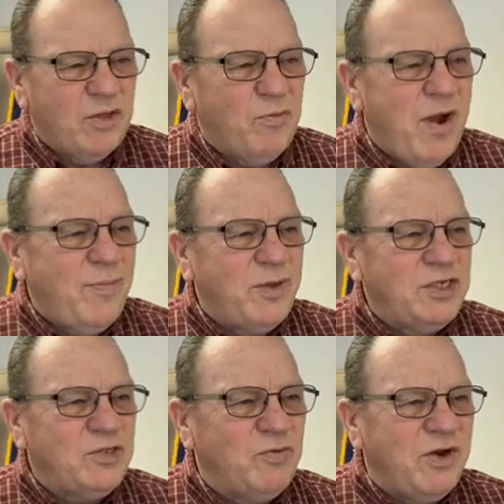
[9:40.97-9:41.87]
The
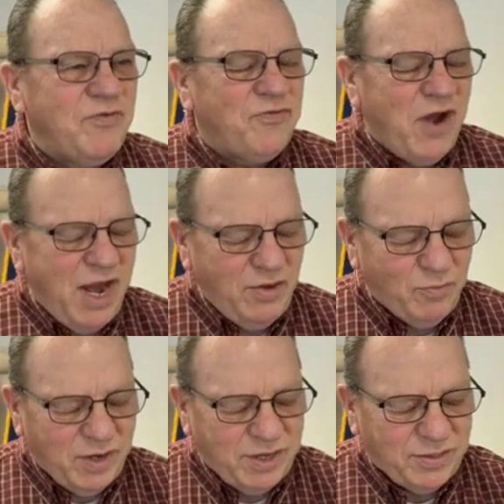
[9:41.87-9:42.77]
weapons we fight
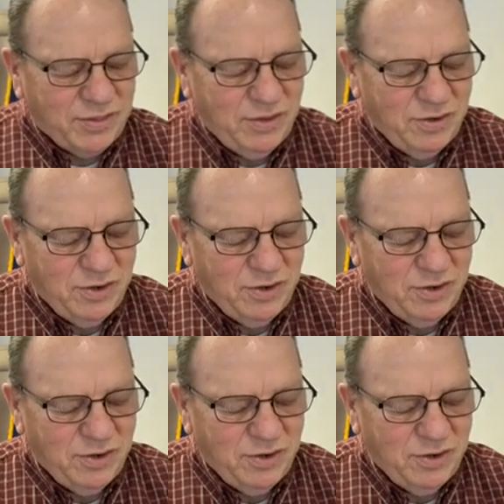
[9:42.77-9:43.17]
with